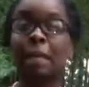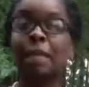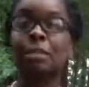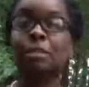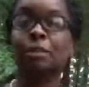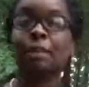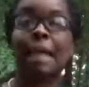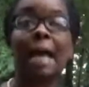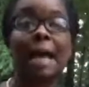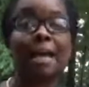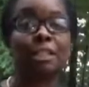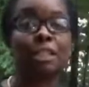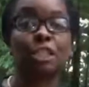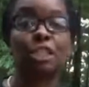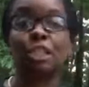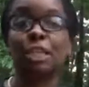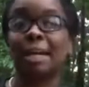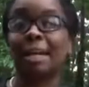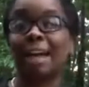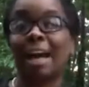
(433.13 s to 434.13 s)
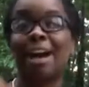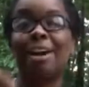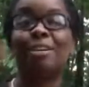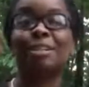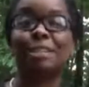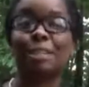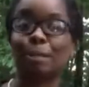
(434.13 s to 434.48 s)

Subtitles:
So yeah, just check out